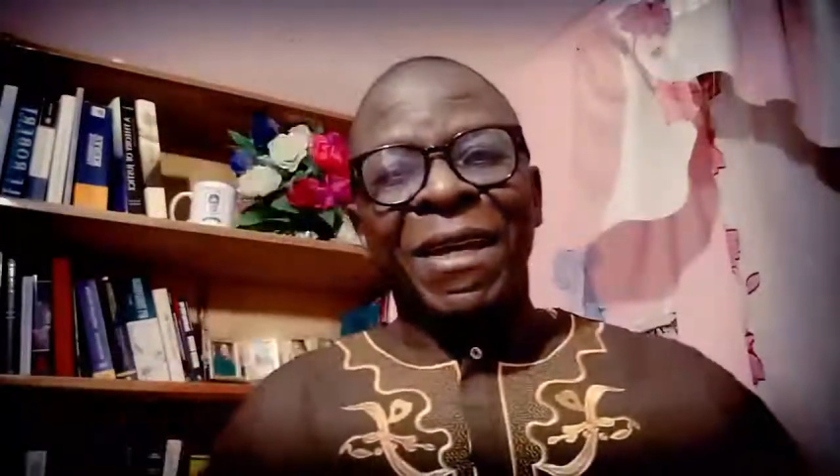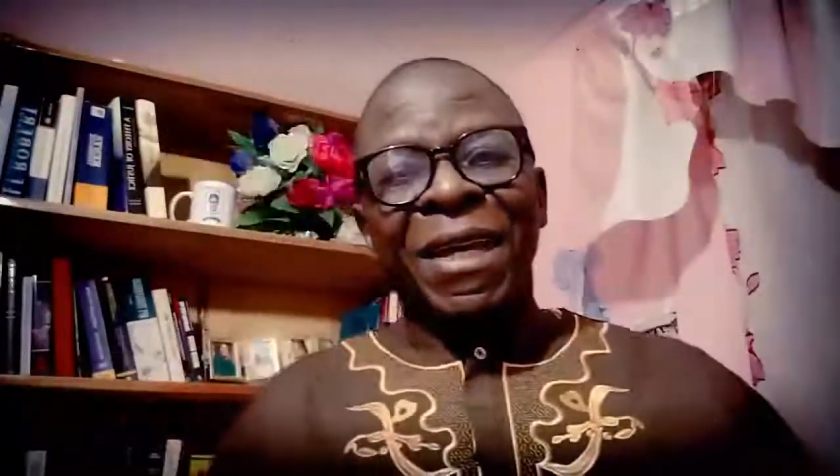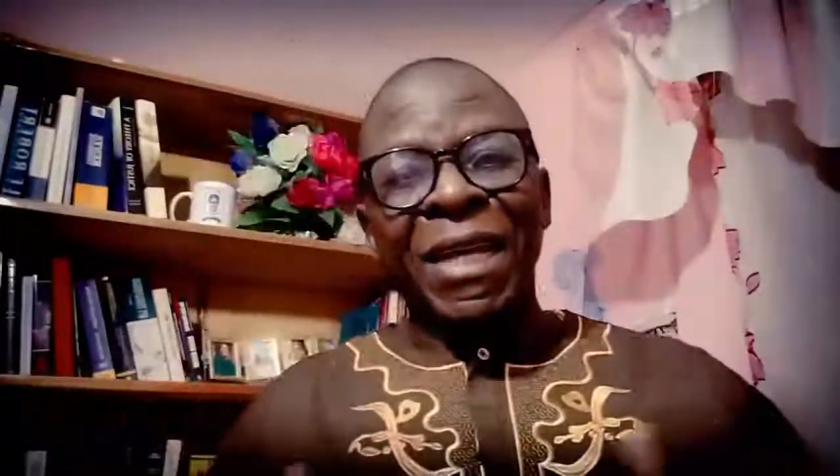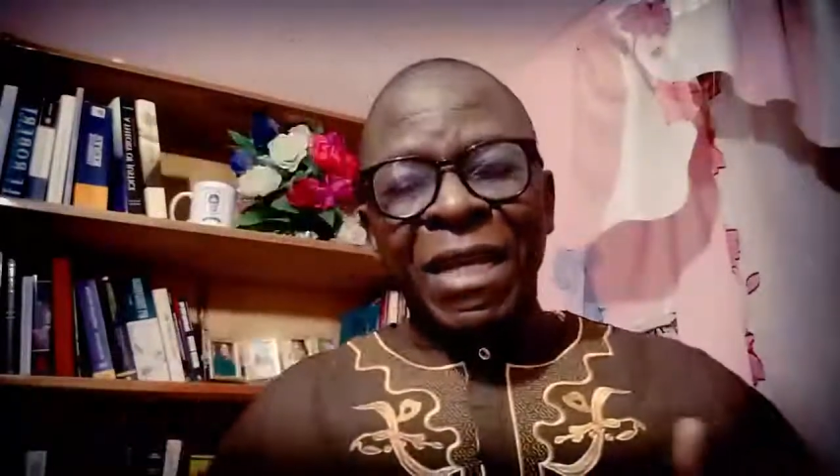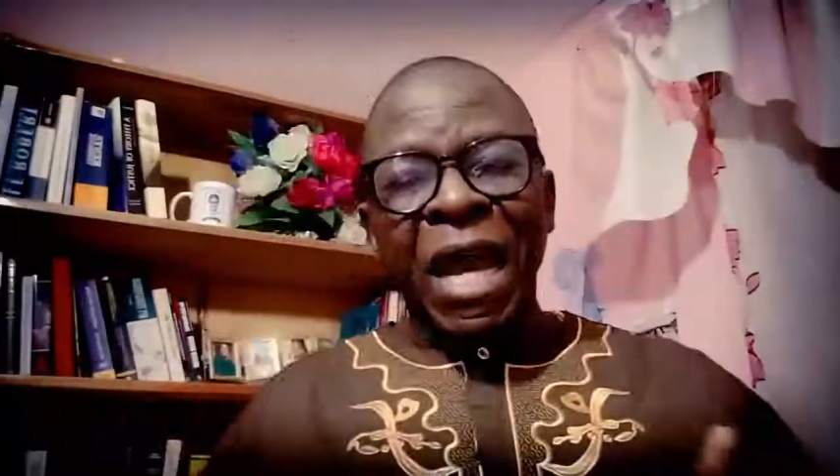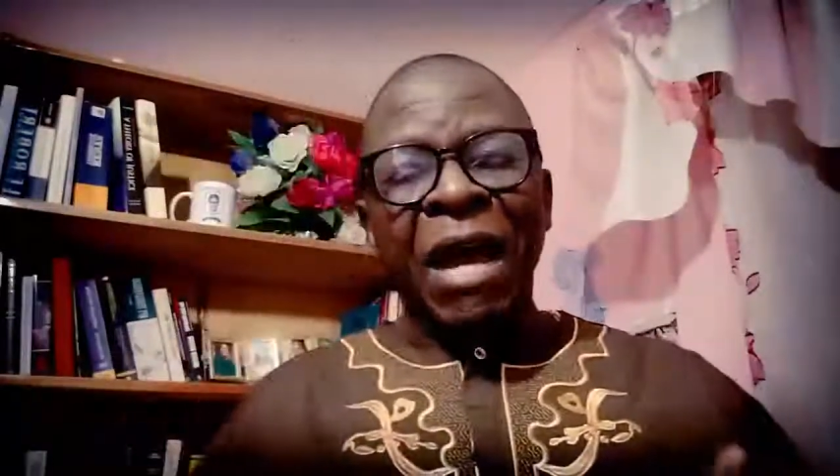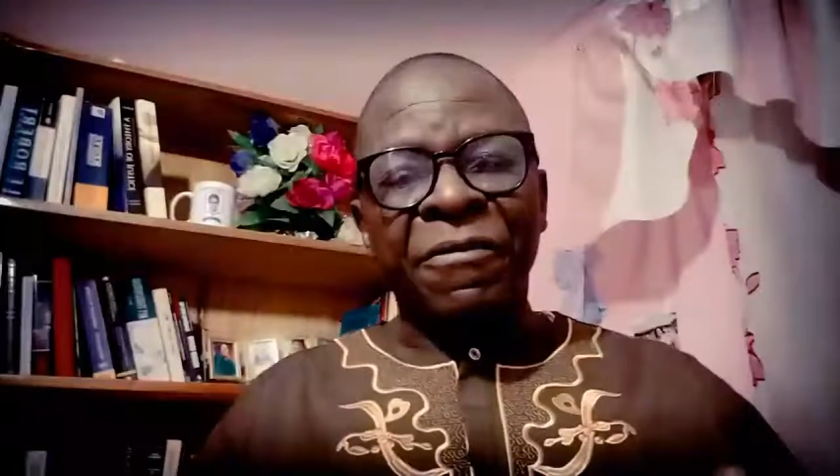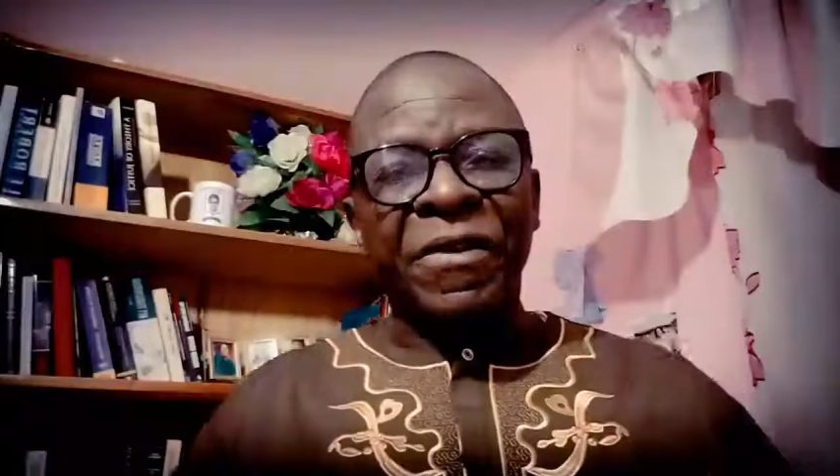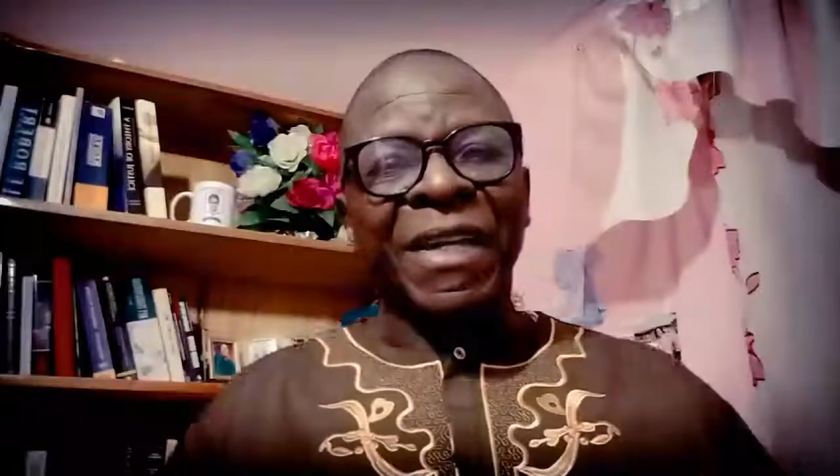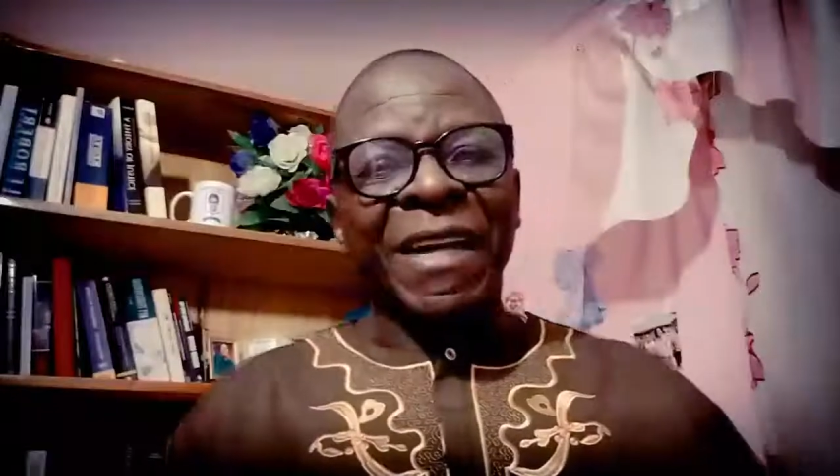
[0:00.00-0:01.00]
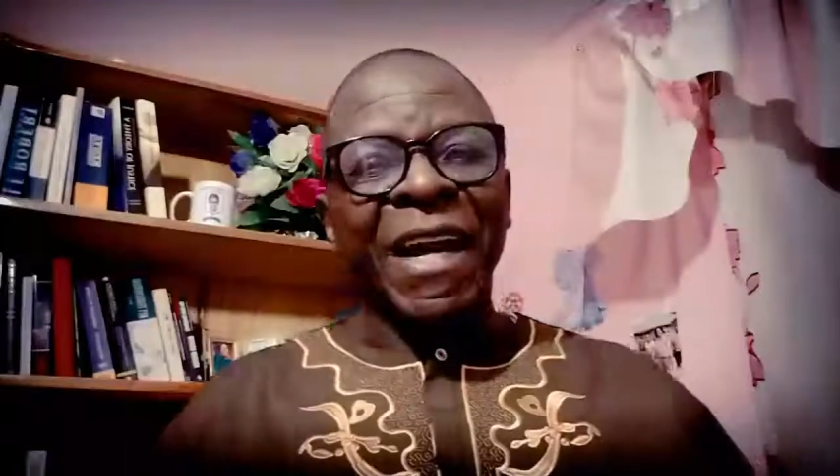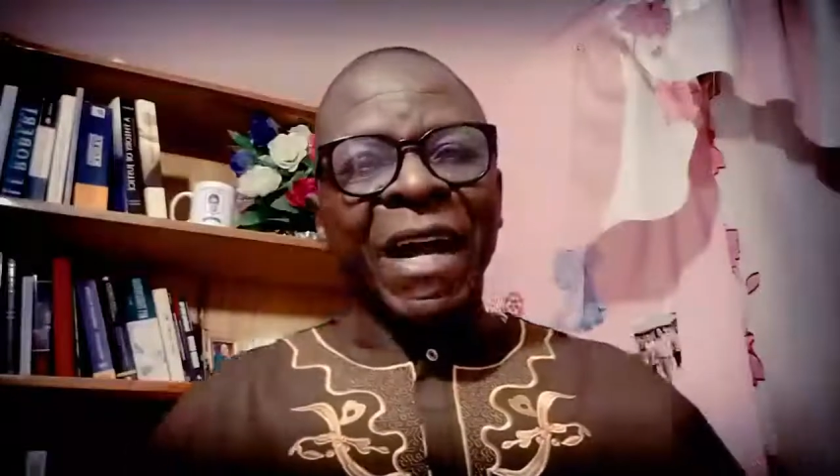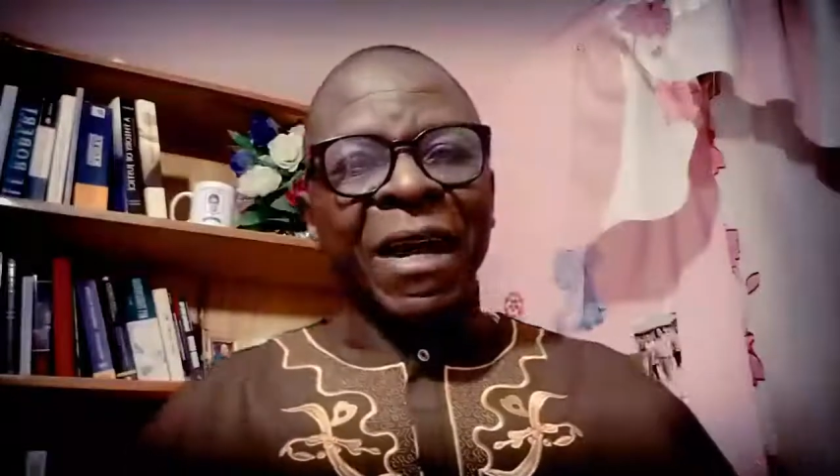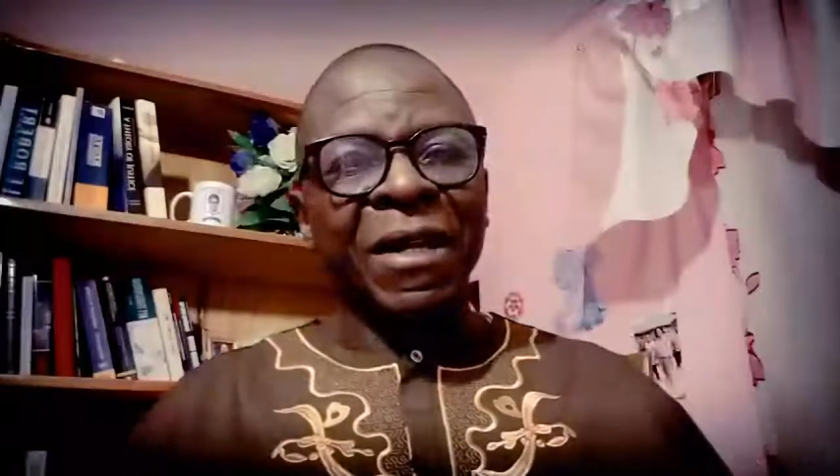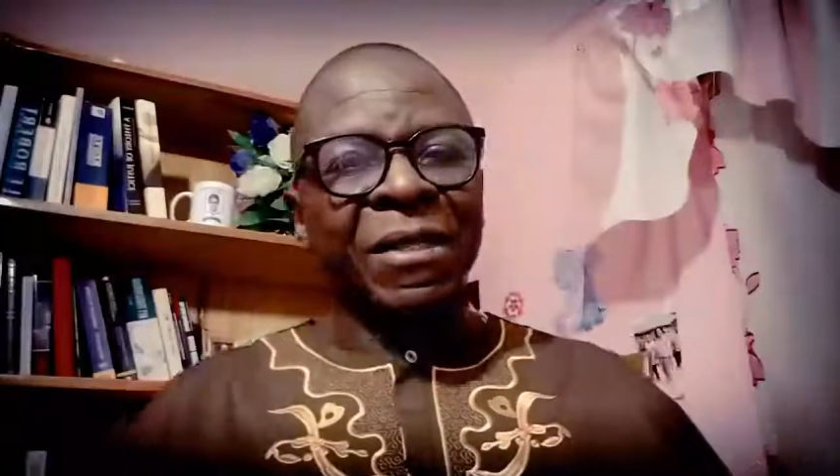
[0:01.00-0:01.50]
in
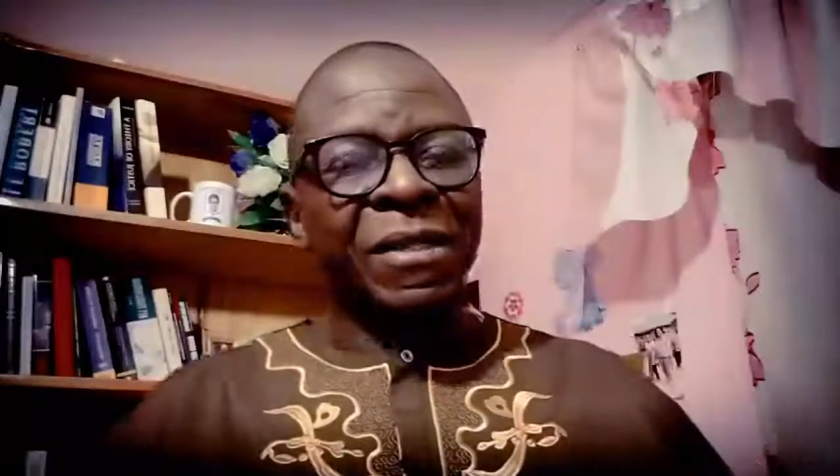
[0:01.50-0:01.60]
Africa,